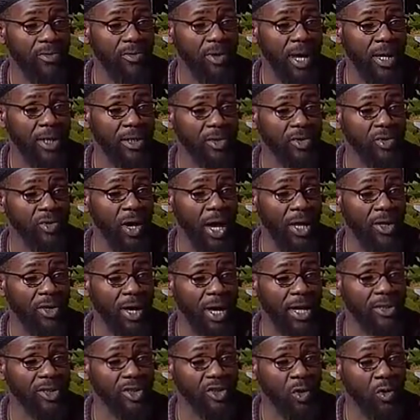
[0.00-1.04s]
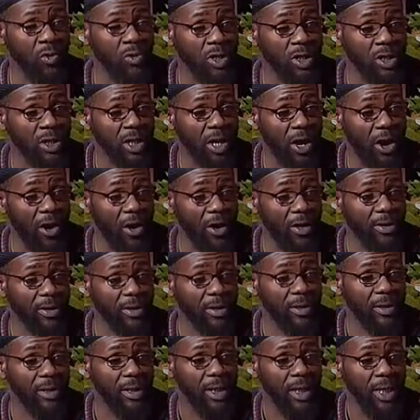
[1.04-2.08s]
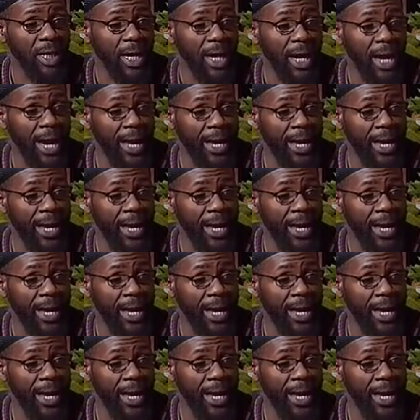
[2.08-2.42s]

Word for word: You got you to gotta show good character. Mm-hmm.